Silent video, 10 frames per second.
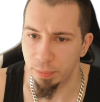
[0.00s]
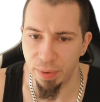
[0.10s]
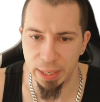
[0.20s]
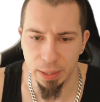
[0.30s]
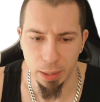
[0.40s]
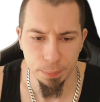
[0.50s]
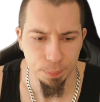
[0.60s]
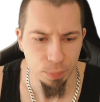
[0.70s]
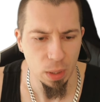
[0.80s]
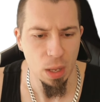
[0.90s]
vendor,
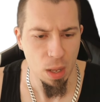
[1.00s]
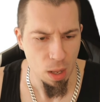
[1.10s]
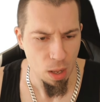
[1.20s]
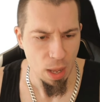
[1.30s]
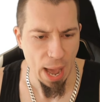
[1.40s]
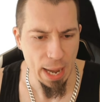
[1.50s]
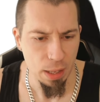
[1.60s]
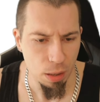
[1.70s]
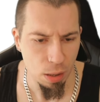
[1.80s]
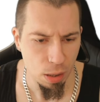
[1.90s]

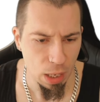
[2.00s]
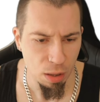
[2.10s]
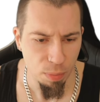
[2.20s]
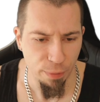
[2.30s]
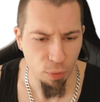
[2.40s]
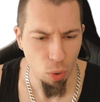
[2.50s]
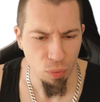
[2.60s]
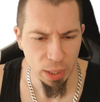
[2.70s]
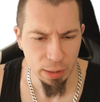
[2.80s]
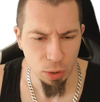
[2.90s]
Asus says before
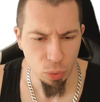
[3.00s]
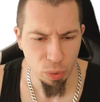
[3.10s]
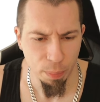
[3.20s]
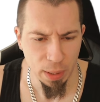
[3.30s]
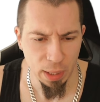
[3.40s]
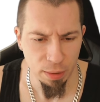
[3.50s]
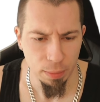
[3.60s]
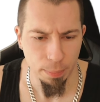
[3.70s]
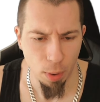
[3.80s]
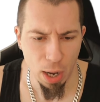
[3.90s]
running the USB
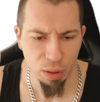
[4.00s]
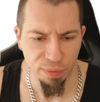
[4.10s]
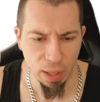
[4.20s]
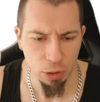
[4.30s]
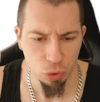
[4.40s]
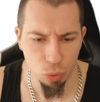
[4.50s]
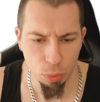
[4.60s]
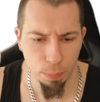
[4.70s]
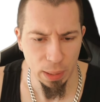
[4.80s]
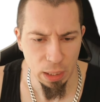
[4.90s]
BIOS flash
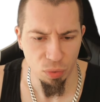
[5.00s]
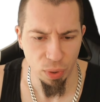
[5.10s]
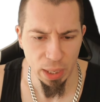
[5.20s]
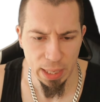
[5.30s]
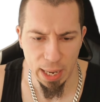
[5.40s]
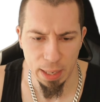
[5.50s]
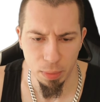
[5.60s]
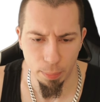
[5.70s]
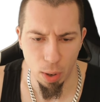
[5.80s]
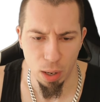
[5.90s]
tool, please
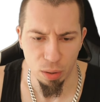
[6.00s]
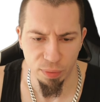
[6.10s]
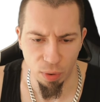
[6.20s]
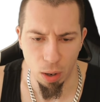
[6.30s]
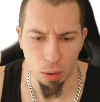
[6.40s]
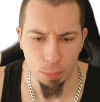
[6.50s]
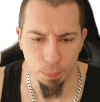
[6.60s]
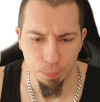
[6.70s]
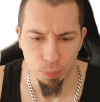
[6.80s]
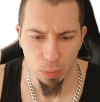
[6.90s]
rename the BIOS file
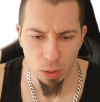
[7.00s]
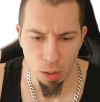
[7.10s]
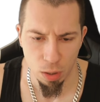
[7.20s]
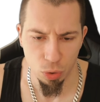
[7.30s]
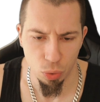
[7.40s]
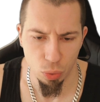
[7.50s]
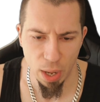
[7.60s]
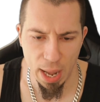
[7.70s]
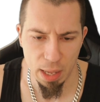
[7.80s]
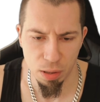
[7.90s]

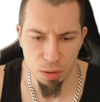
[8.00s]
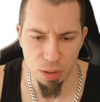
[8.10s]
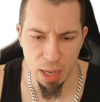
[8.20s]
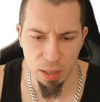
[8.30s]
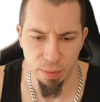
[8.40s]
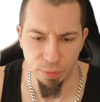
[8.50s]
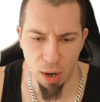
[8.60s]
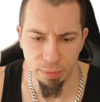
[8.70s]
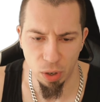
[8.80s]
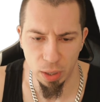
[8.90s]
to
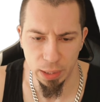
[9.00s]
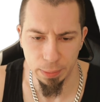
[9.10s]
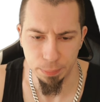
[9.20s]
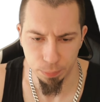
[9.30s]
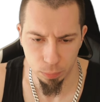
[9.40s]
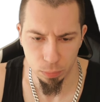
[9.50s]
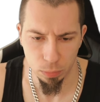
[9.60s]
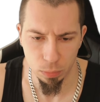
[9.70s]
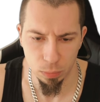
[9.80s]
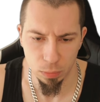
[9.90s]
SZ590
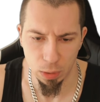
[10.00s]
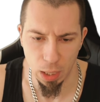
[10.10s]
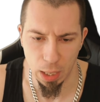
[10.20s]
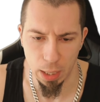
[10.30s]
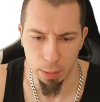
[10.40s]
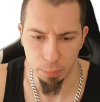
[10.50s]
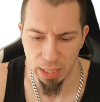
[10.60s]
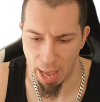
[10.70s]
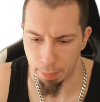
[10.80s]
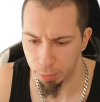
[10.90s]

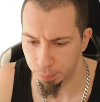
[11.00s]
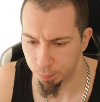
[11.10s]
cap.